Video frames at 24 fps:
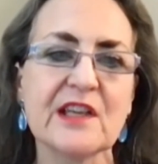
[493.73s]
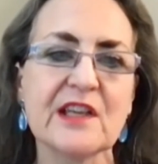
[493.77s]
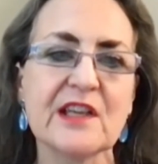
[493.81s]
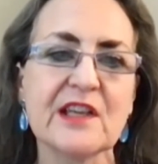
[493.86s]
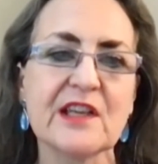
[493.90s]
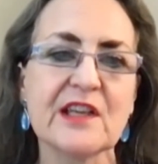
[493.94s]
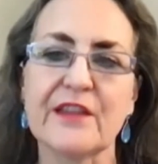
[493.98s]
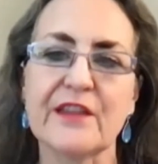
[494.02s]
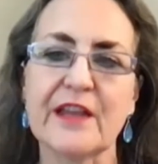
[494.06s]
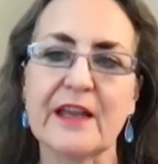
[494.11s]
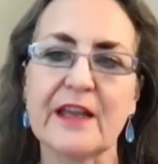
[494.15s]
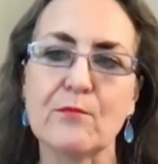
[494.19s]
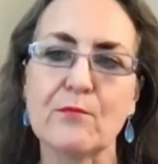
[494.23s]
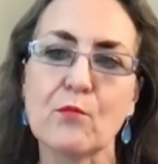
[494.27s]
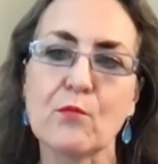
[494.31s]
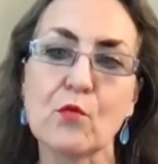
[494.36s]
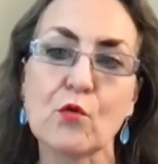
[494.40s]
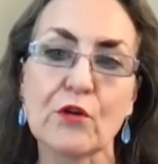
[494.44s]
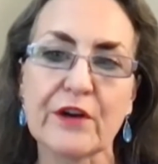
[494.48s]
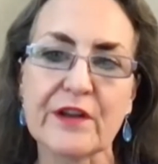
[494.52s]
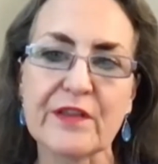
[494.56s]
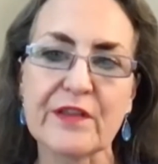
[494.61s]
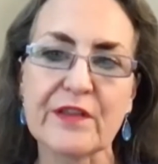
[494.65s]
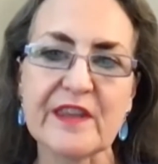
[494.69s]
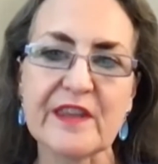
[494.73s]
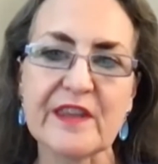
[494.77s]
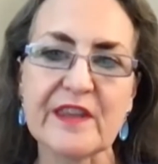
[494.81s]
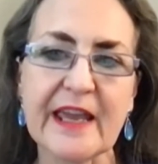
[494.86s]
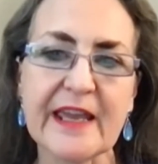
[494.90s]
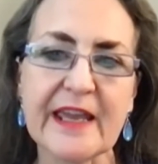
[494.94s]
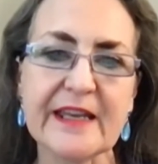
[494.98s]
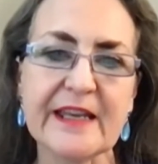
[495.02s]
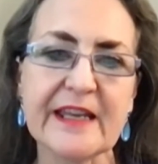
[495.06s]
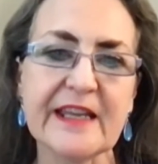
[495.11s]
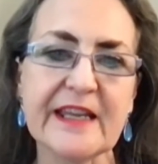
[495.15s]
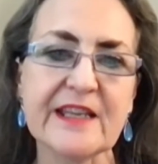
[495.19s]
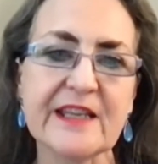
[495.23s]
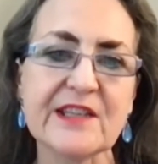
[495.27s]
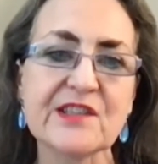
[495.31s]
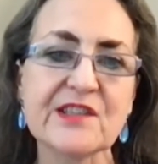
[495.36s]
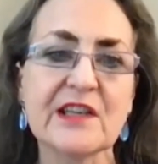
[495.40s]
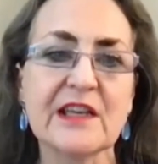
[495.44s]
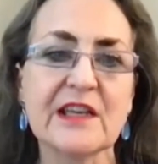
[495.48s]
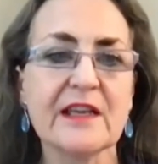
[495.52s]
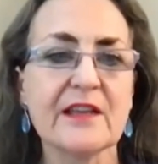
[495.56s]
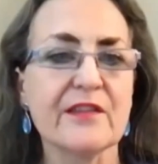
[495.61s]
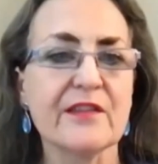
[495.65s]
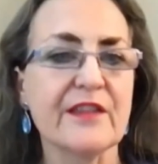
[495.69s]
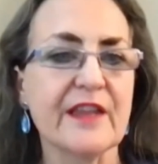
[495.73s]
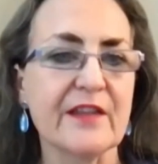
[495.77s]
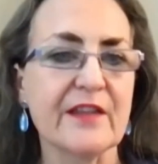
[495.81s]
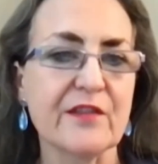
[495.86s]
then more in the 80s, then the